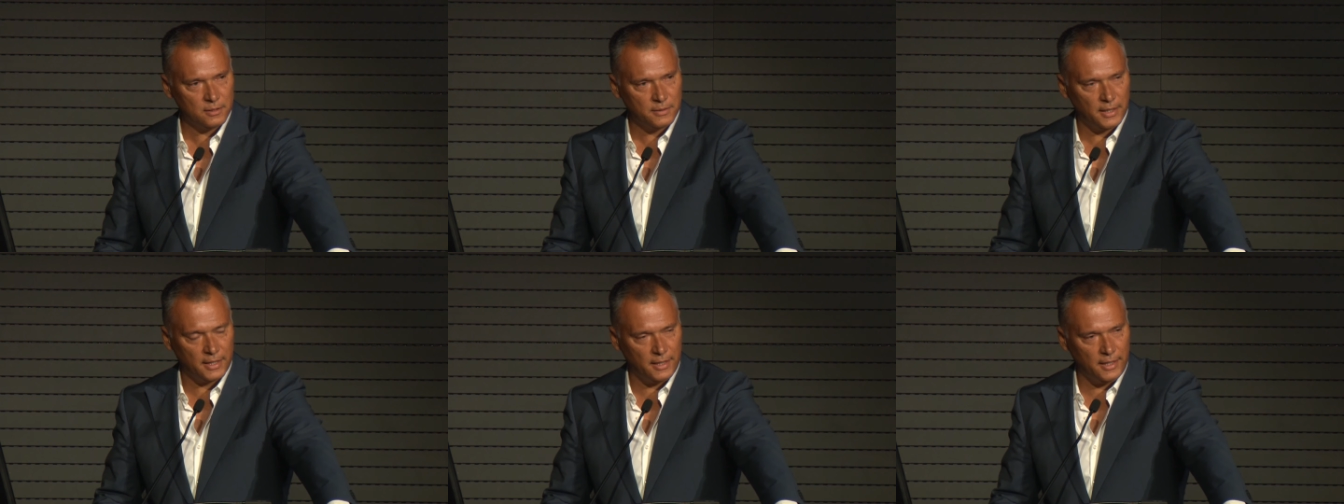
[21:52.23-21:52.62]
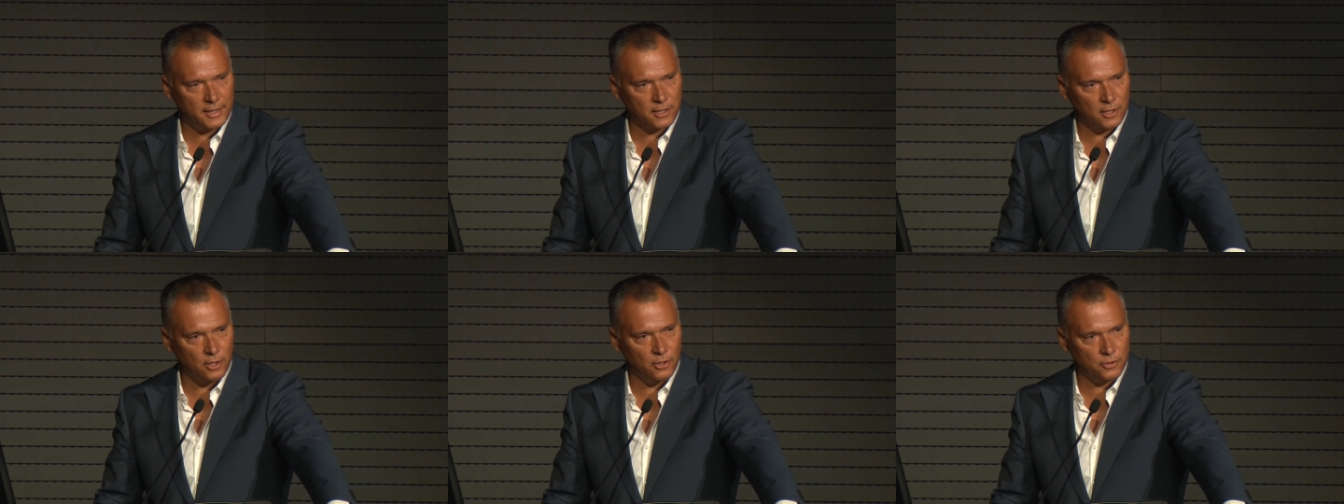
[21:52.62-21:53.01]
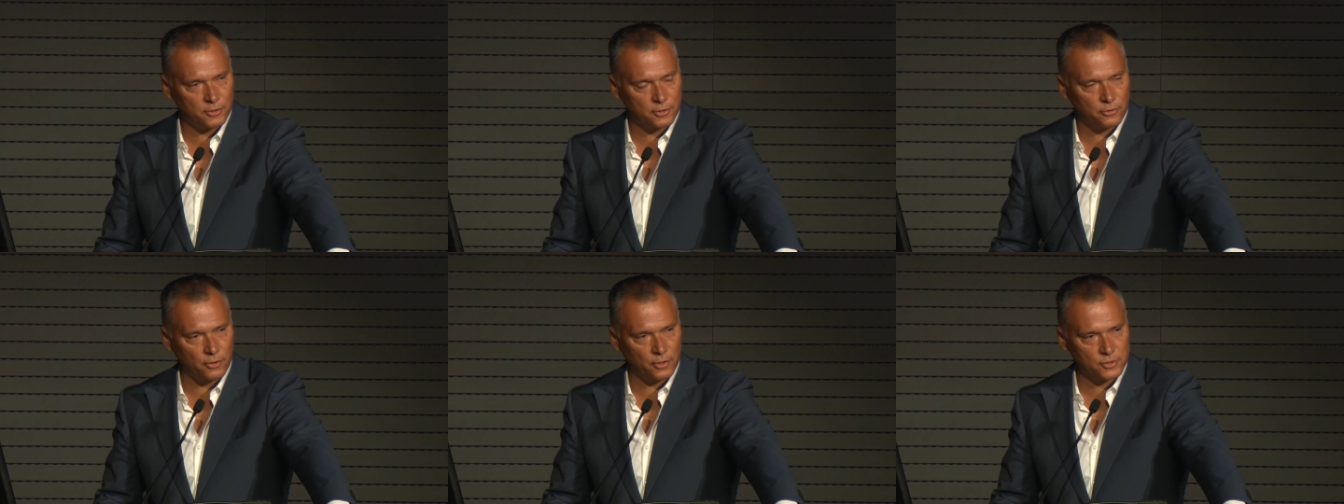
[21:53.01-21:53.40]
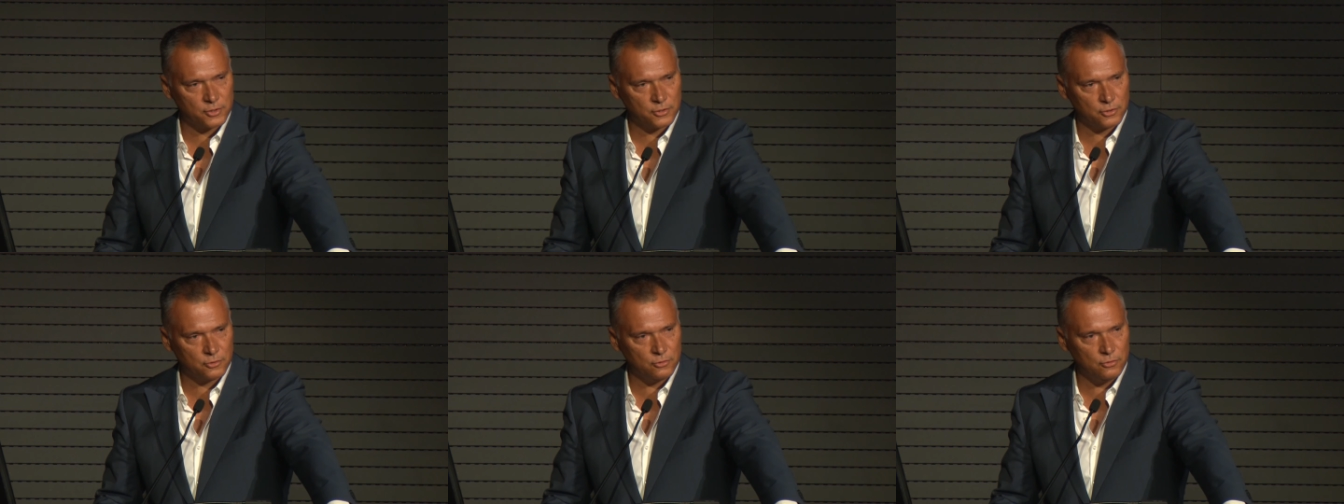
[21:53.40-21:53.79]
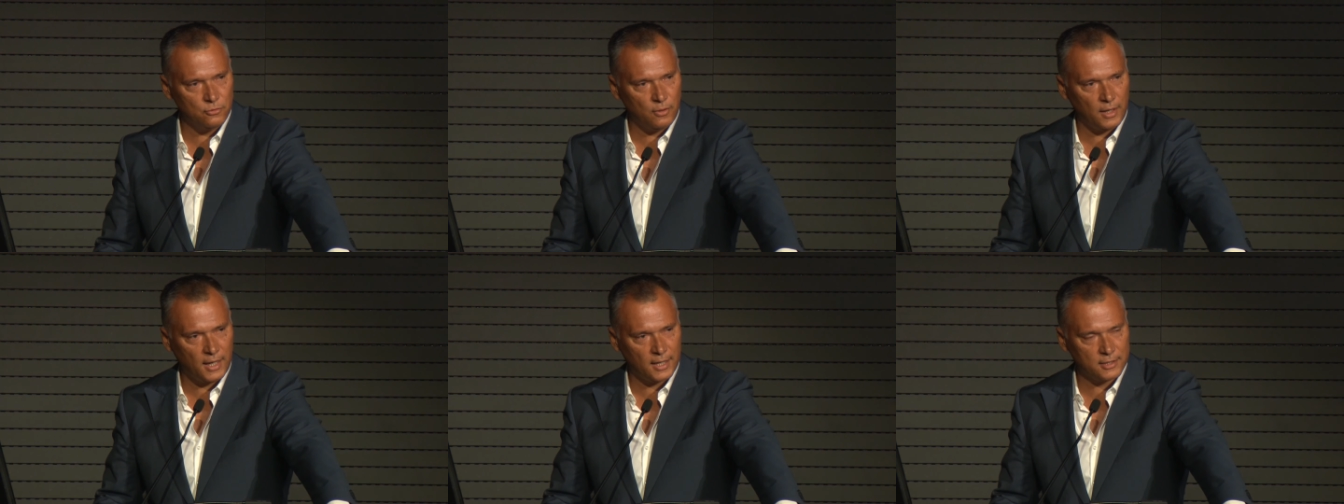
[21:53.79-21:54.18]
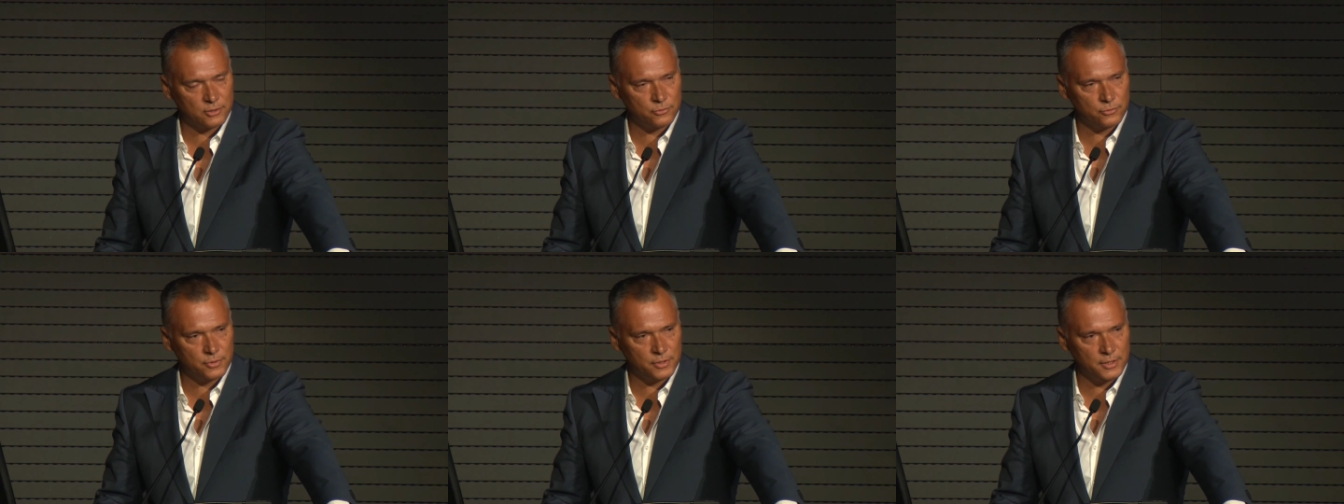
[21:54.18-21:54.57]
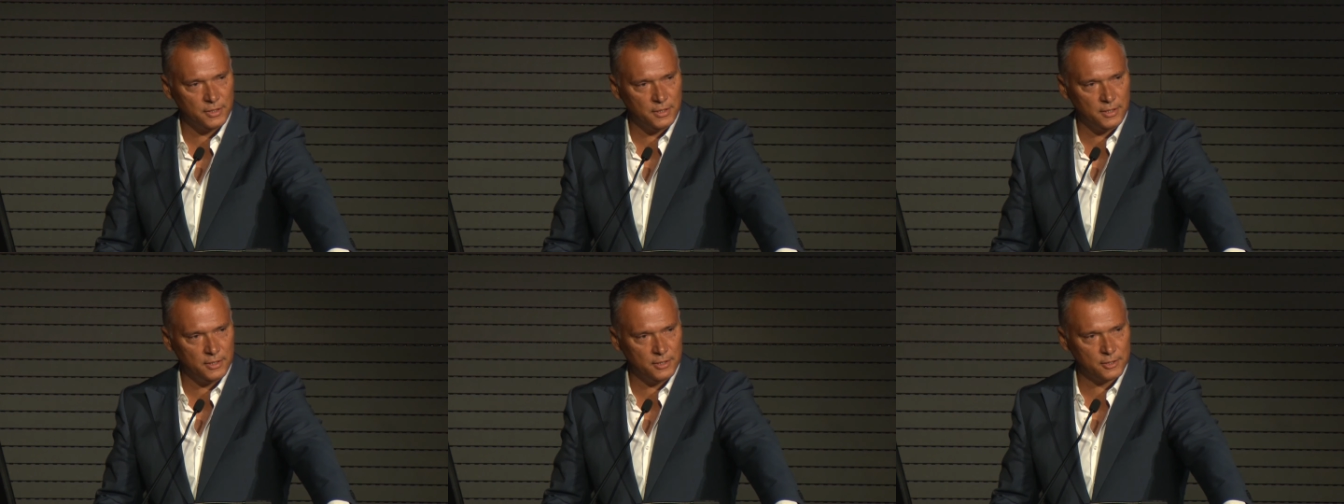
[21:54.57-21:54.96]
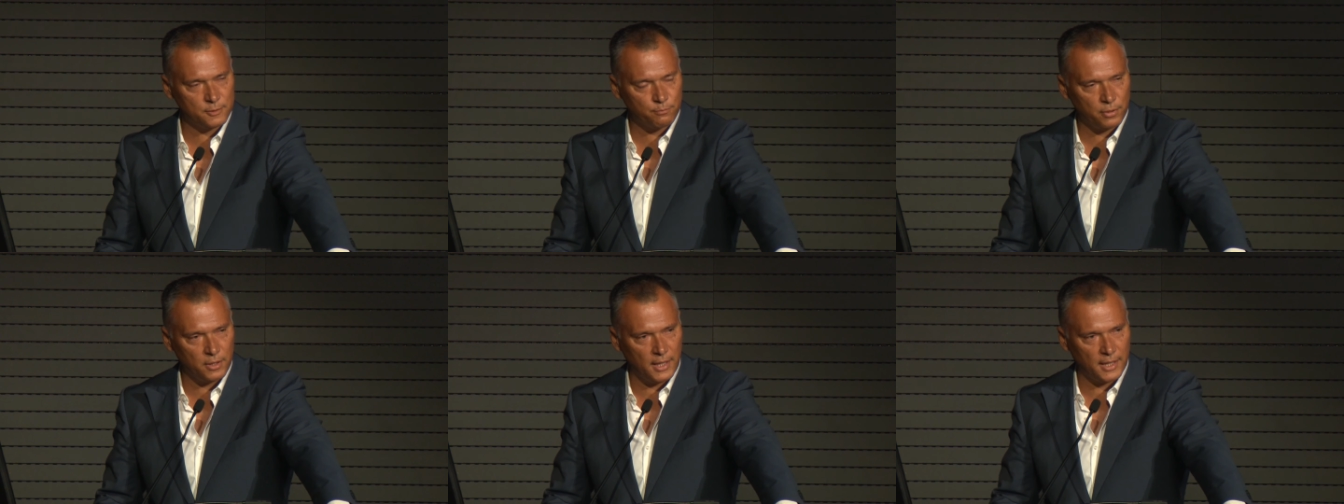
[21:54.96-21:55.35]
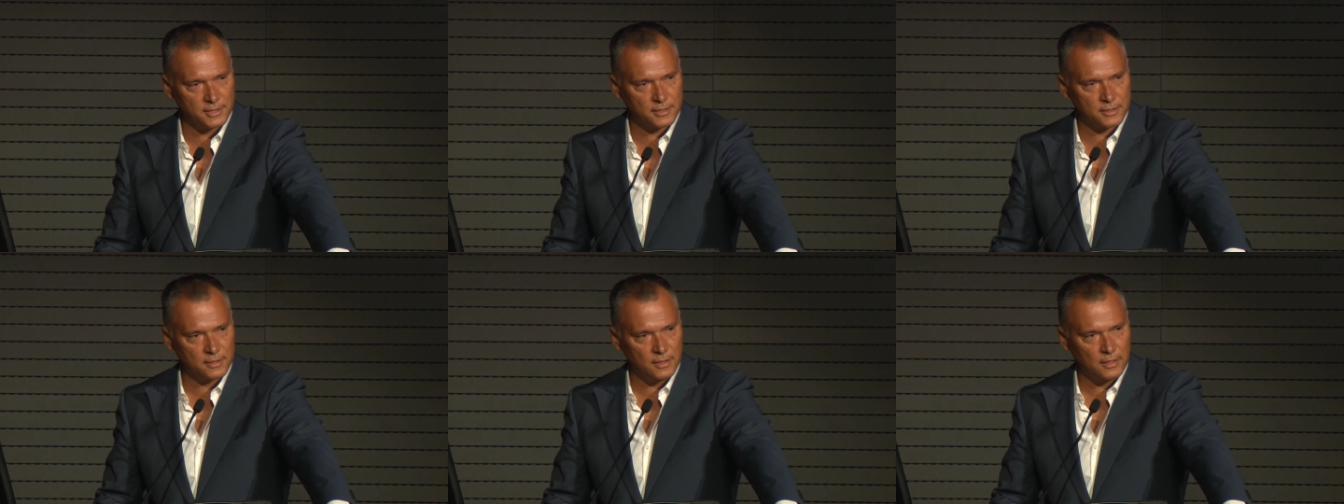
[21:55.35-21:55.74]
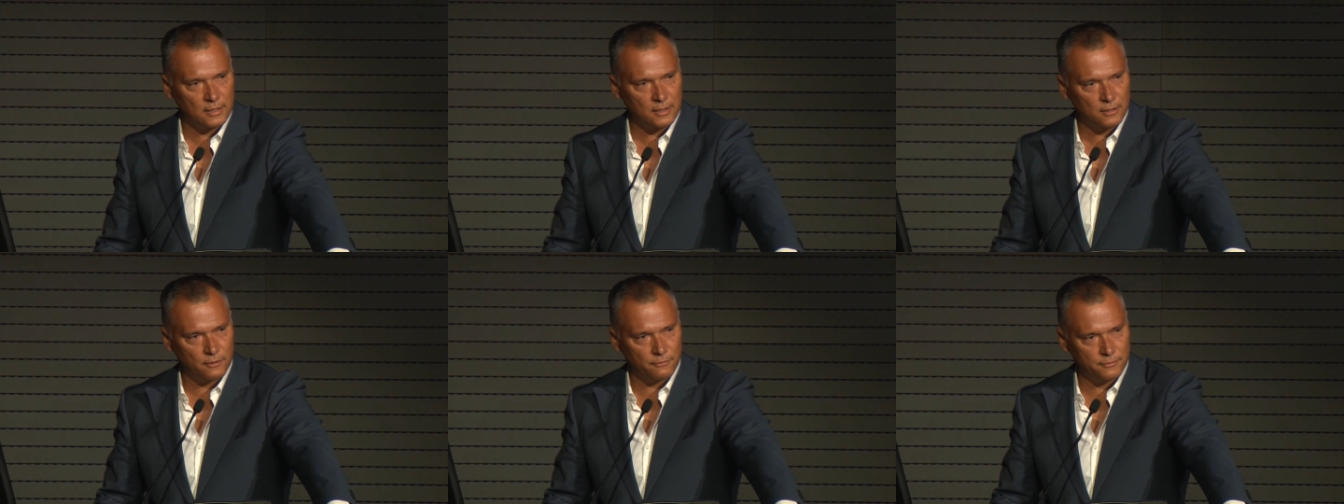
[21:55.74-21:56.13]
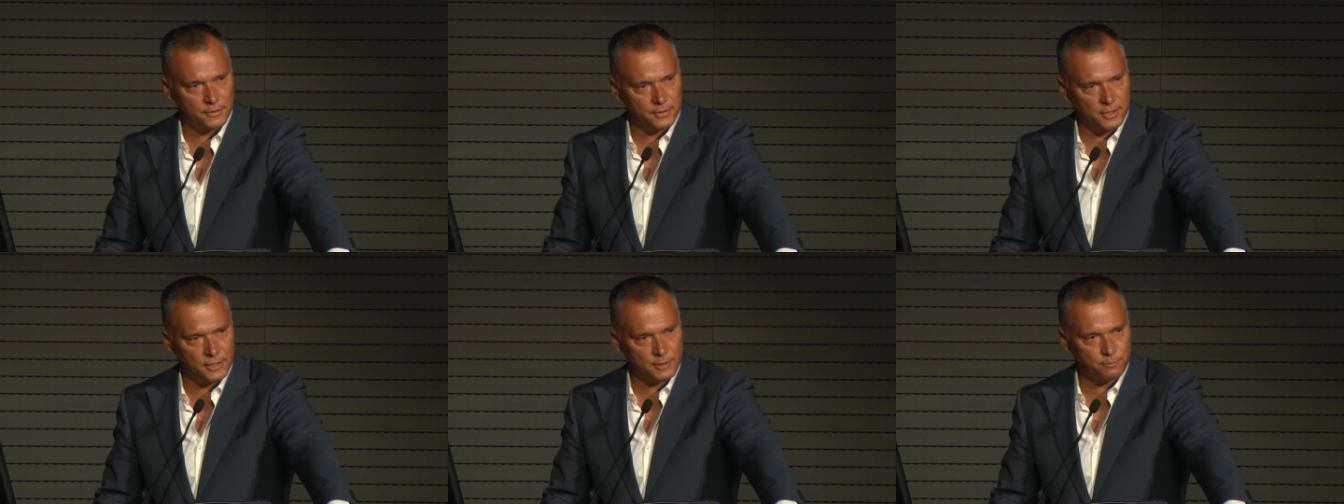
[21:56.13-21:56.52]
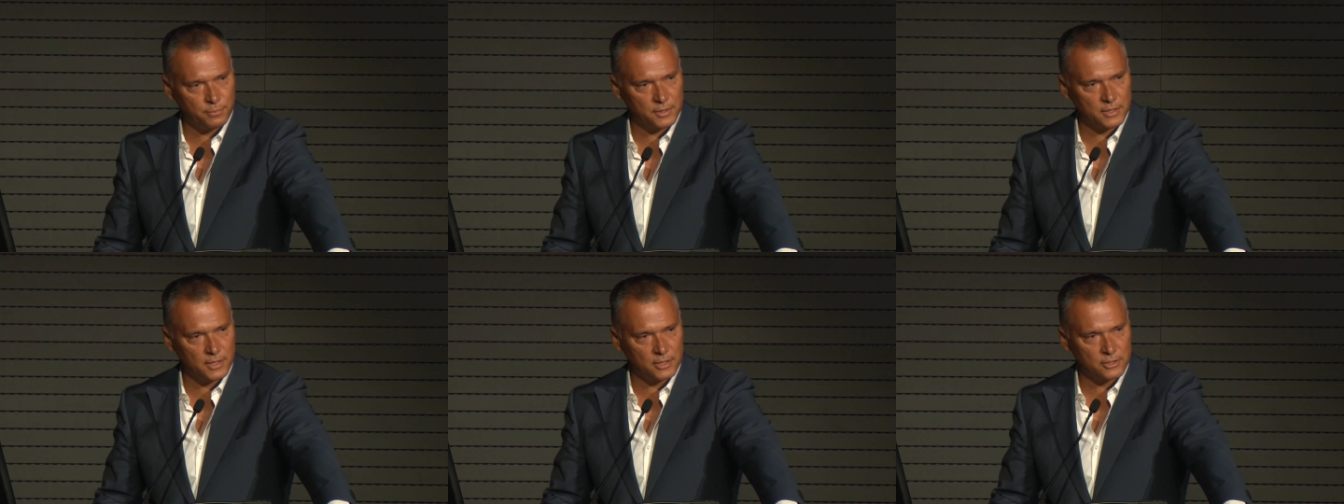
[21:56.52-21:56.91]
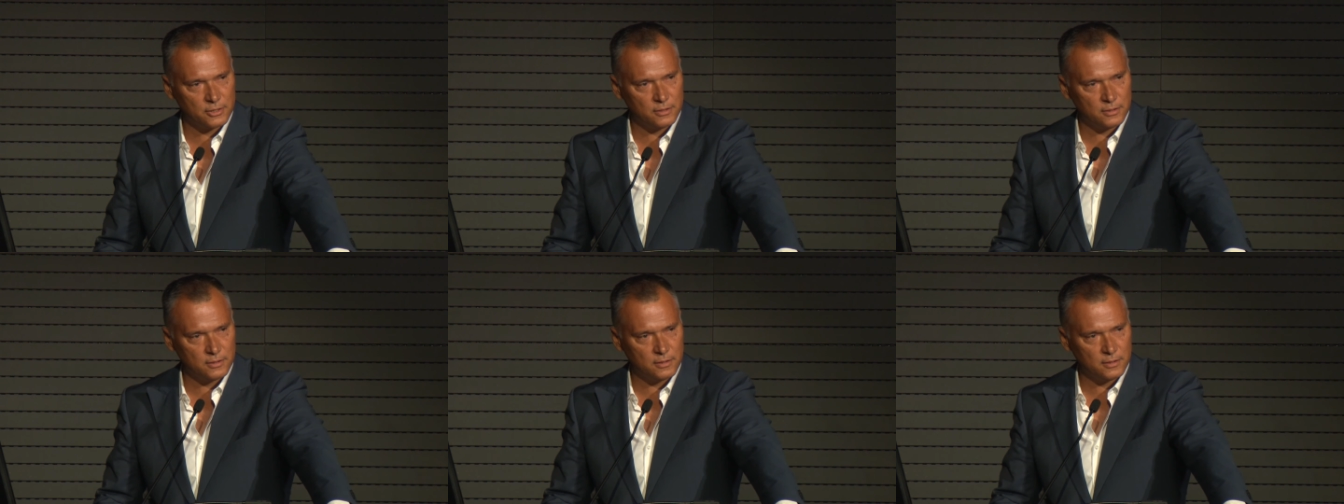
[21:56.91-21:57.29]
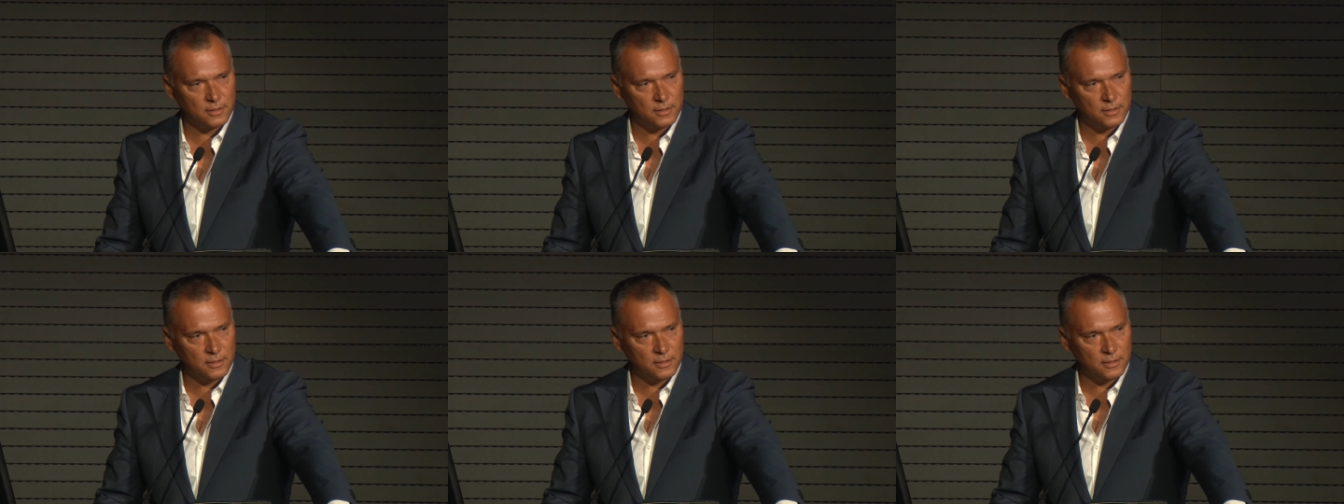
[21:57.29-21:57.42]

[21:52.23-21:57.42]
that echoed across 200 years plus of dispossession